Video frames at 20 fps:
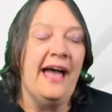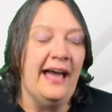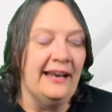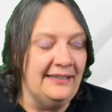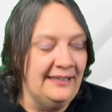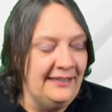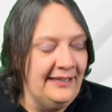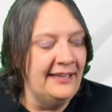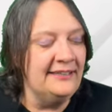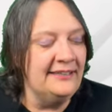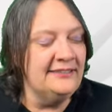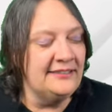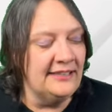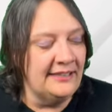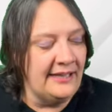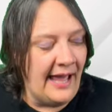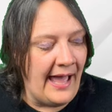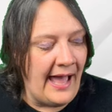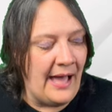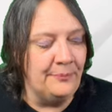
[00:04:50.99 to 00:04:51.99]
And yes,
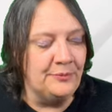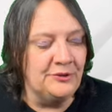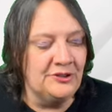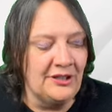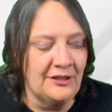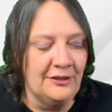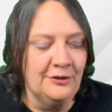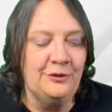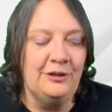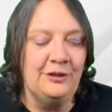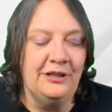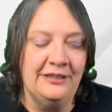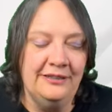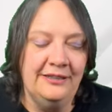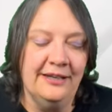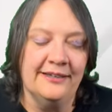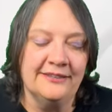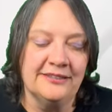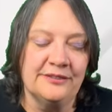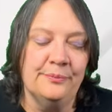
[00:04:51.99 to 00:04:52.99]
it absolutely
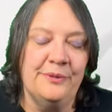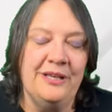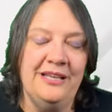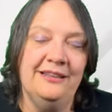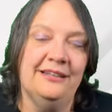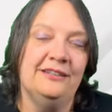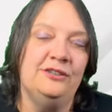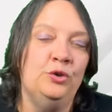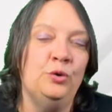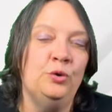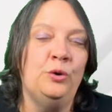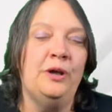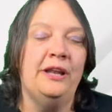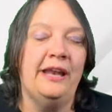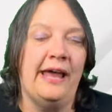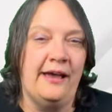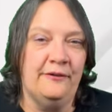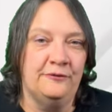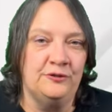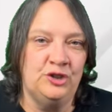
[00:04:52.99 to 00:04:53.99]
does mean that you can
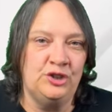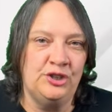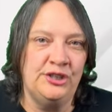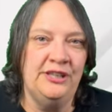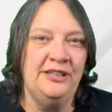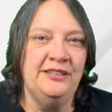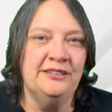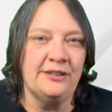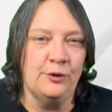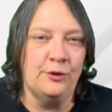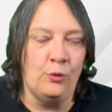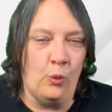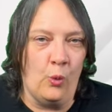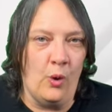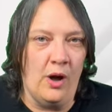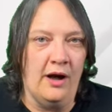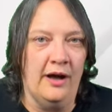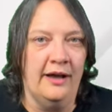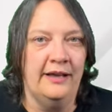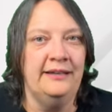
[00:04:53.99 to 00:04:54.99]
have cheese and
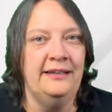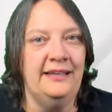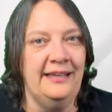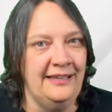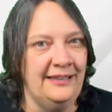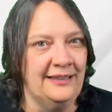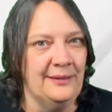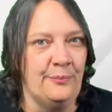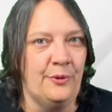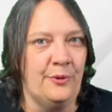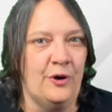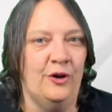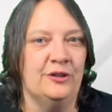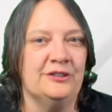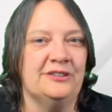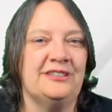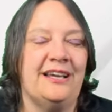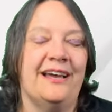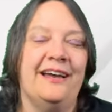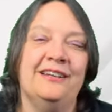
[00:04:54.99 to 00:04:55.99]
wine in the
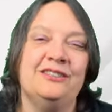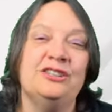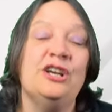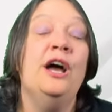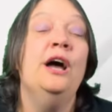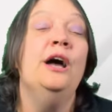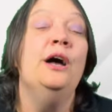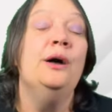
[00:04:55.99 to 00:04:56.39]
Bronze Age,